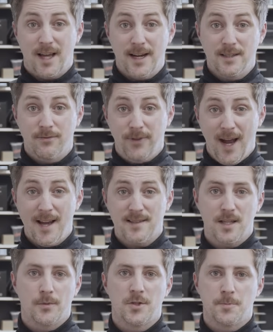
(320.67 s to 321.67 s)
liked
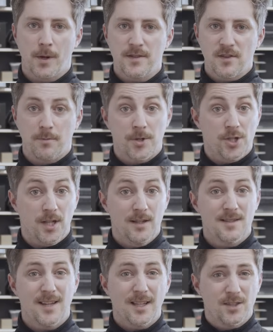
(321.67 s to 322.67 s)
fast and responsive
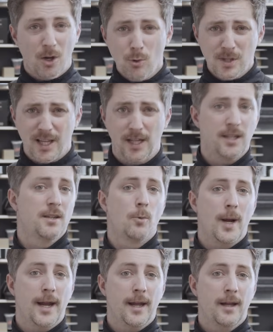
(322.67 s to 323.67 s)
machines that don't get in the
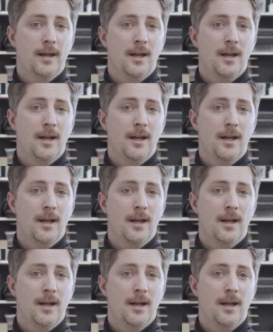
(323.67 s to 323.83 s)
way.